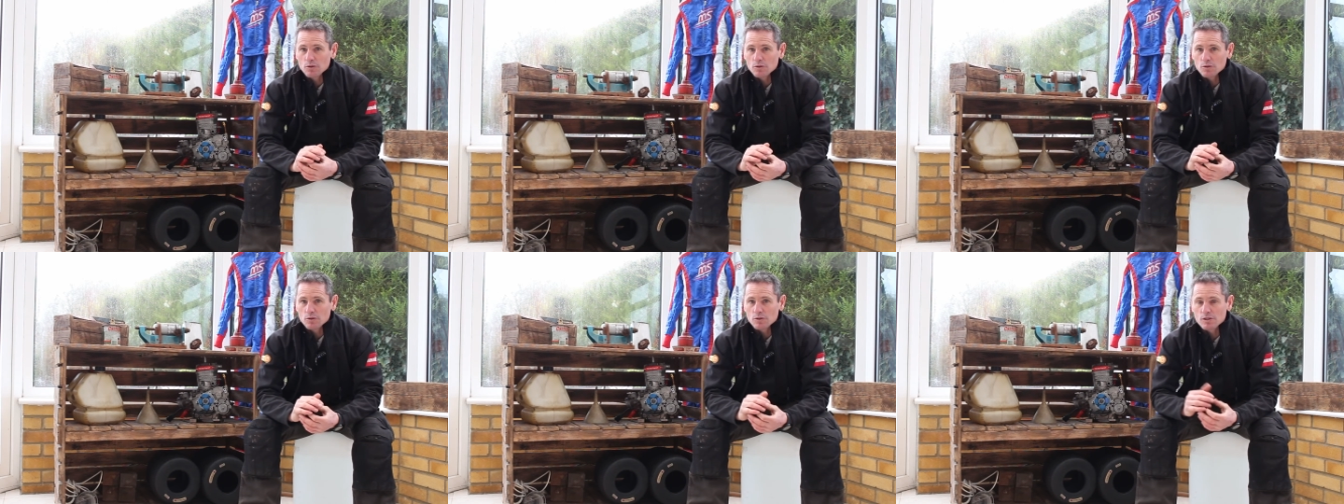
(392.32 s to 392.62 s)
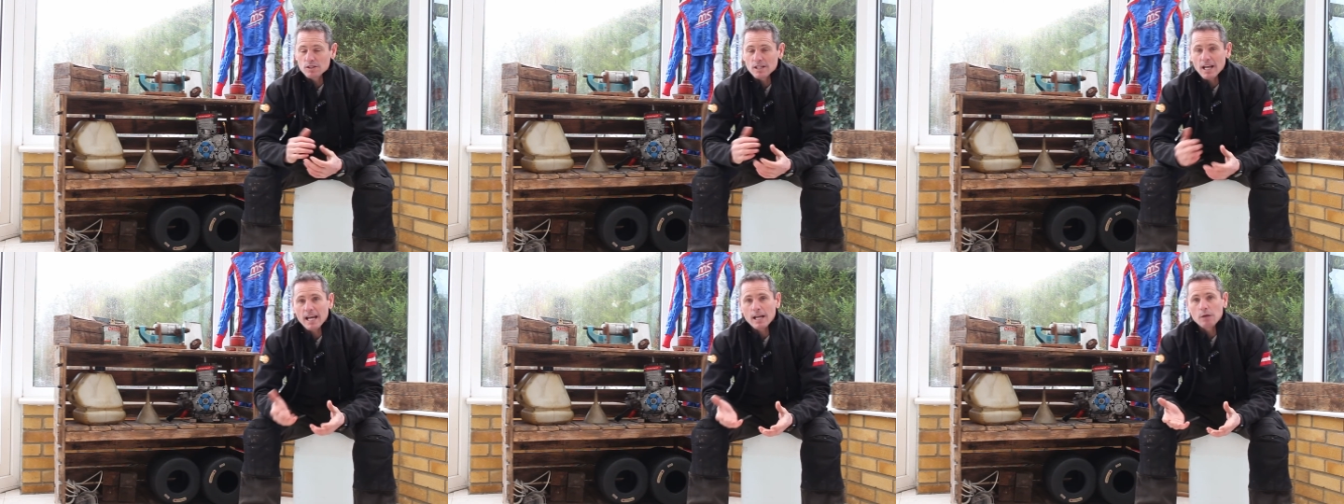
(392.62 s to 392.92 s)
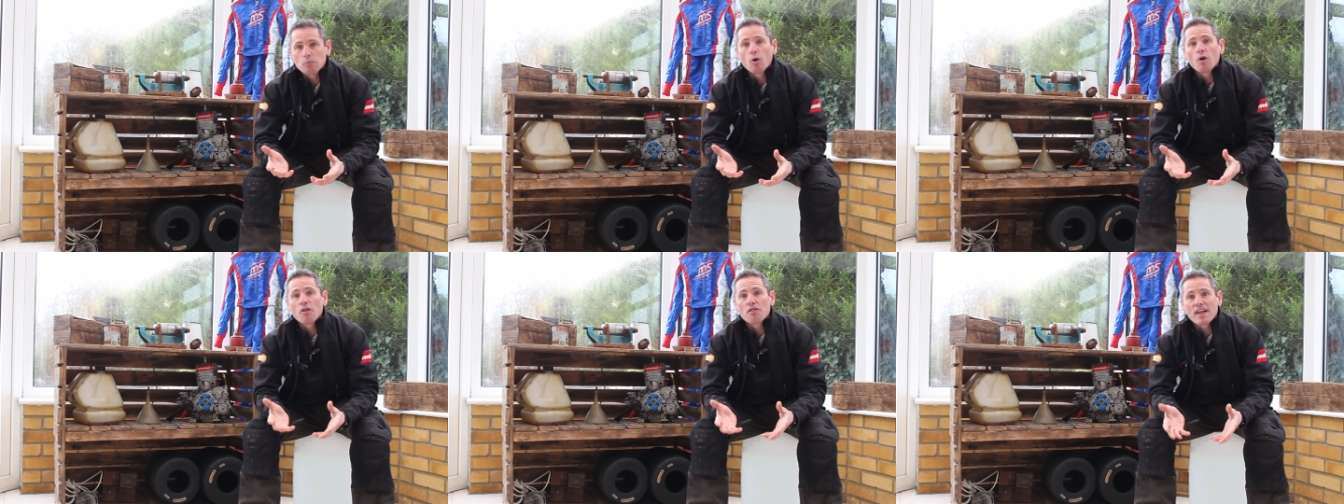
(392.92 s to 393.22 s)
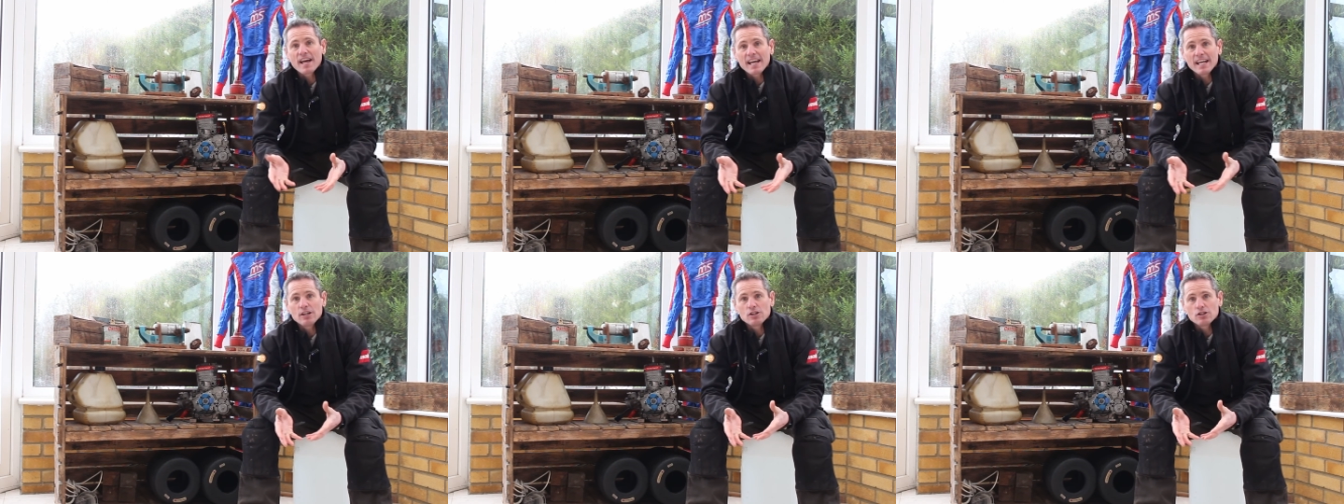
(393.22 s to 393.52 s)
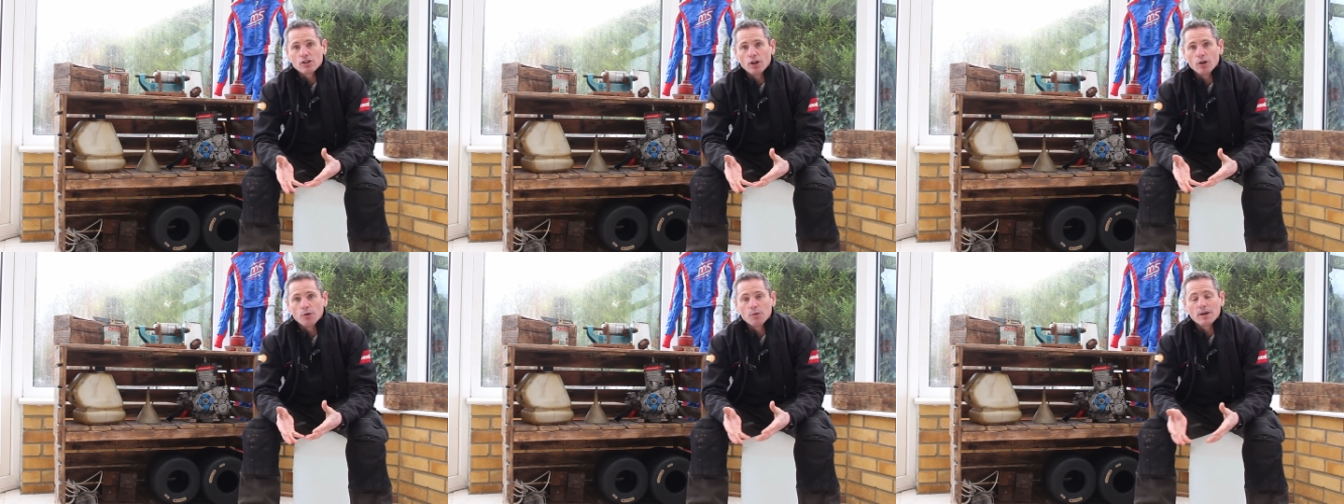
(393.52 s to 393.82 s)
say what they
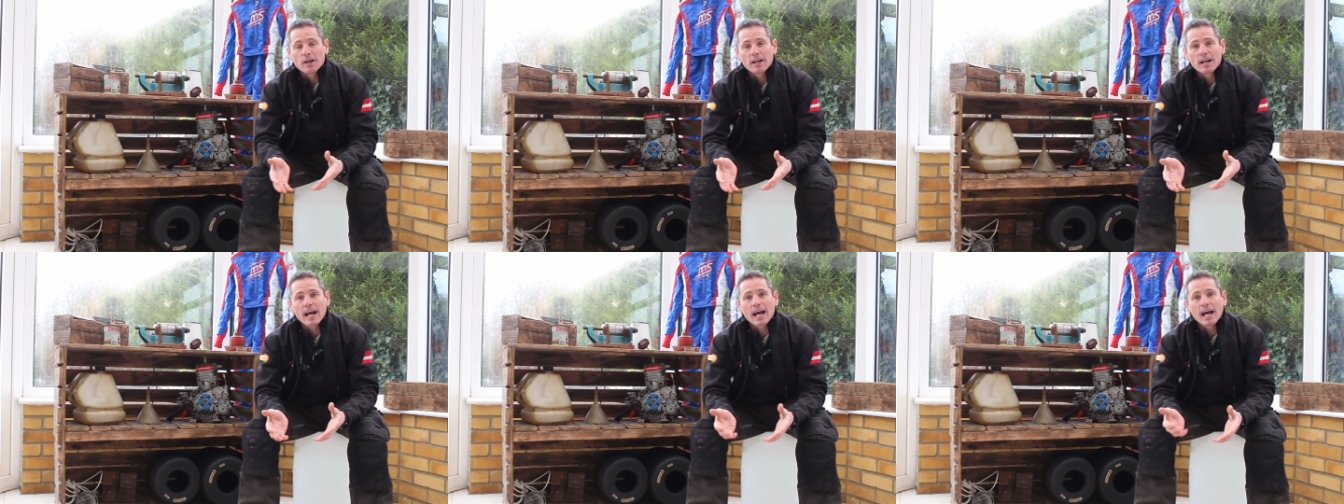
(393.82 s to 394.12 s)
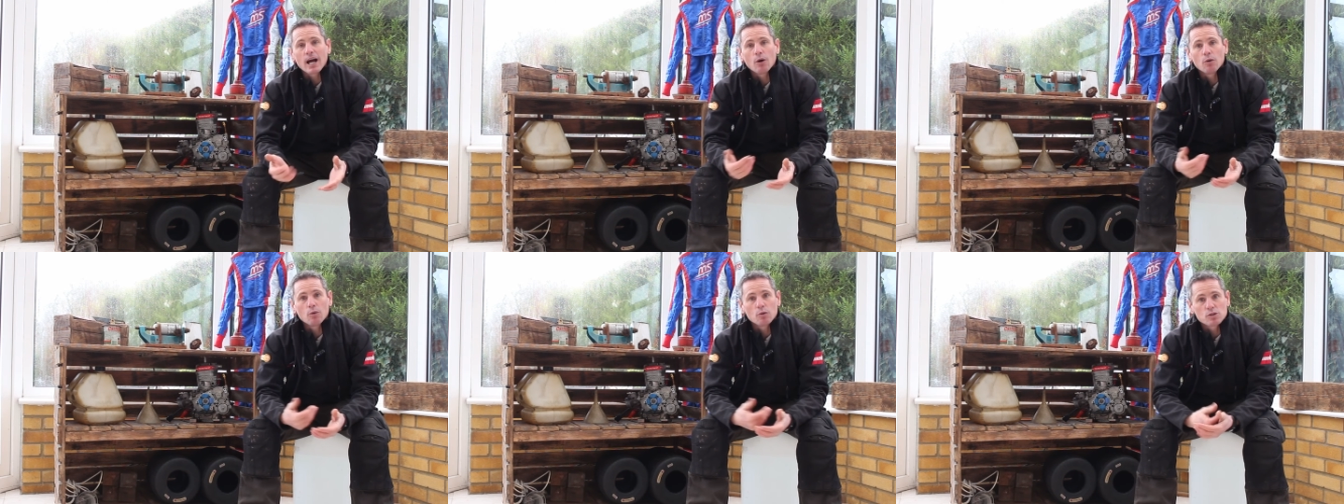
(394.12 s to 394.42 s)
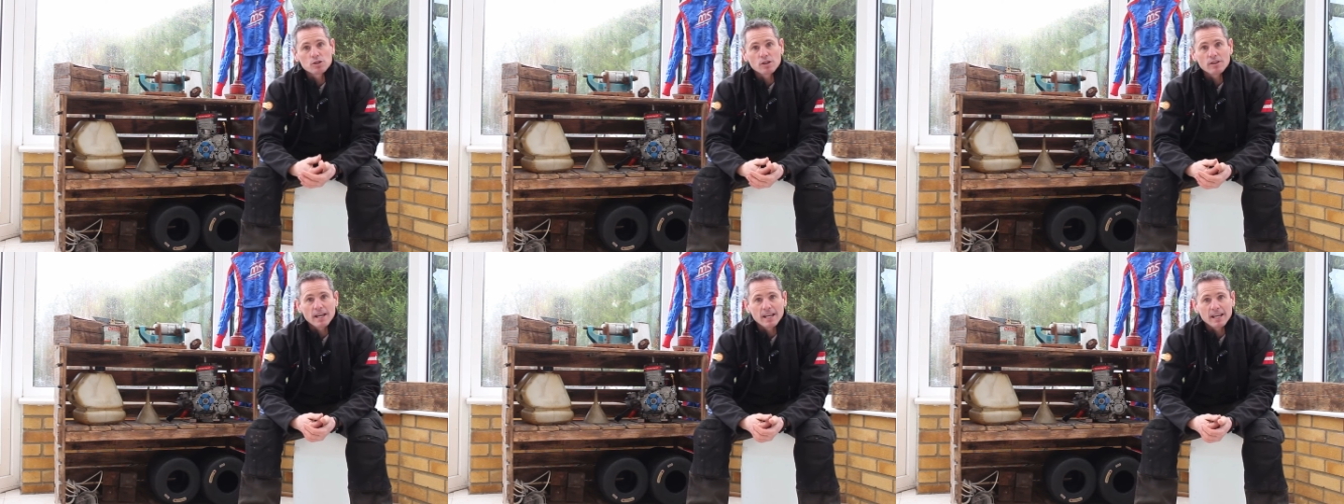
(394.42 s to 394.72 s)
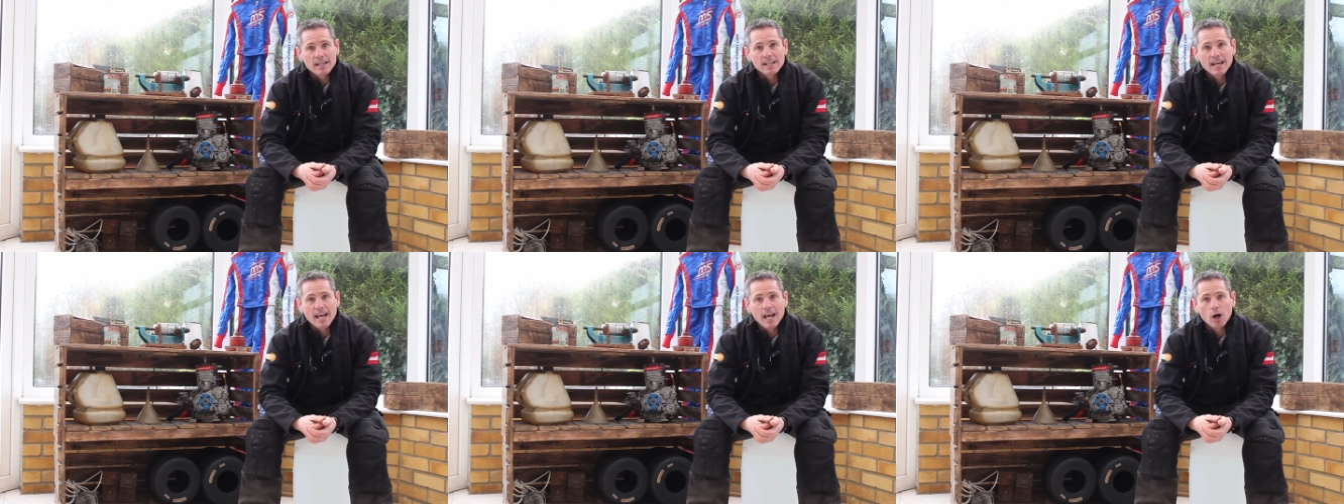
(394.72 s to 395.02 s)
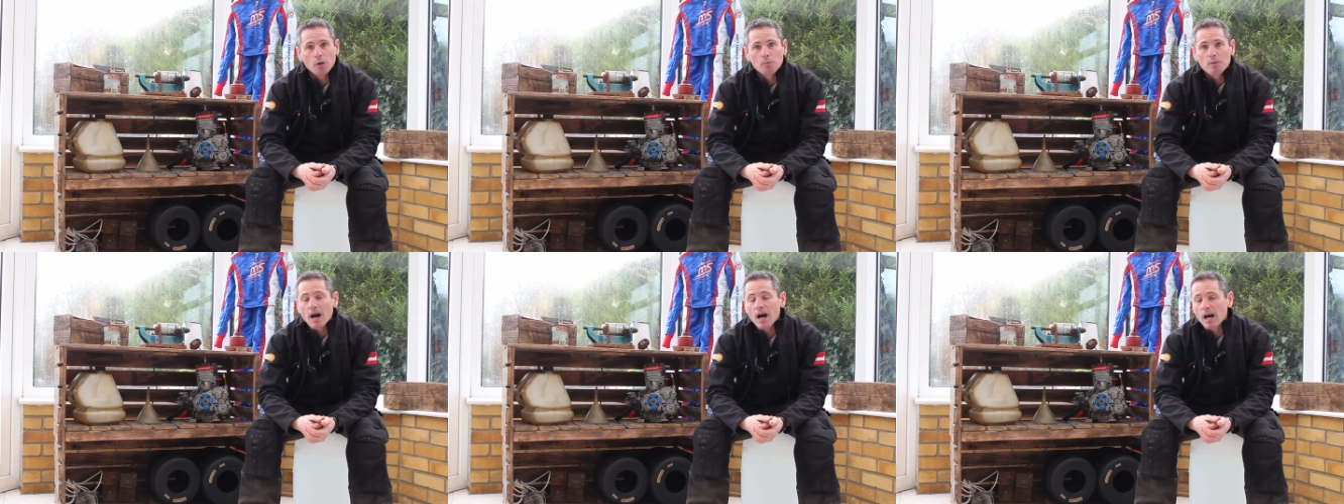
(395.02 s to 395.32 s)
do and how also they can
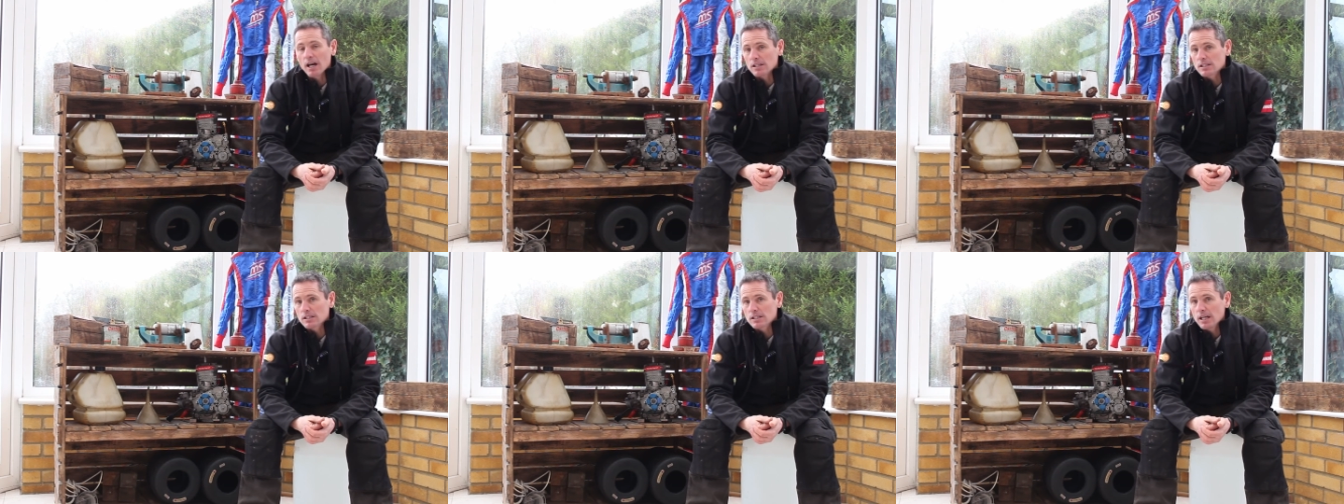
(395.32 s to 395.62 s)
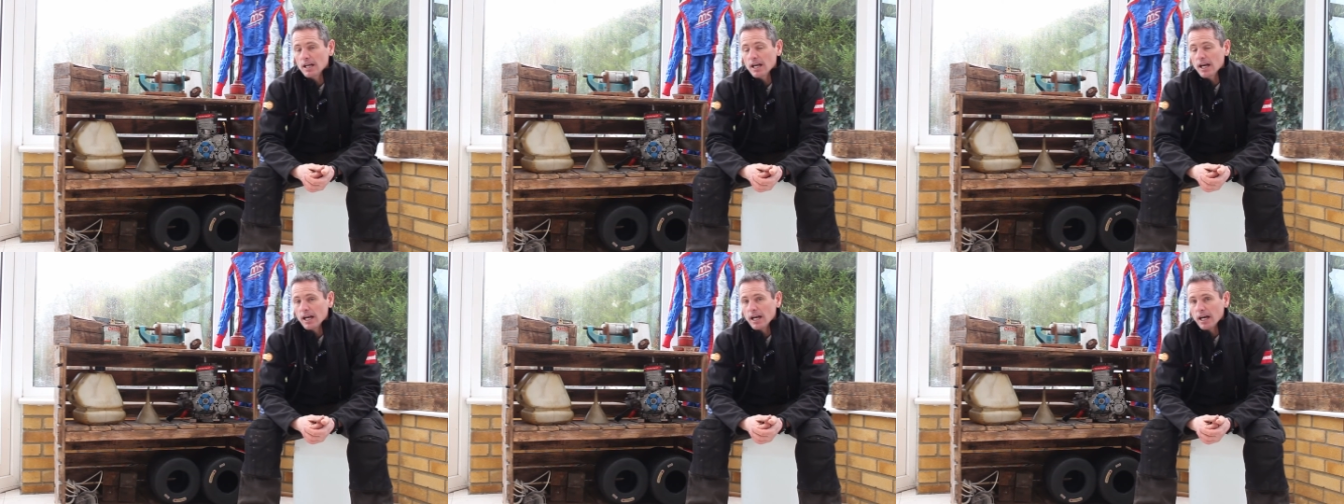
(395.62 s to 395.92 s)
help us.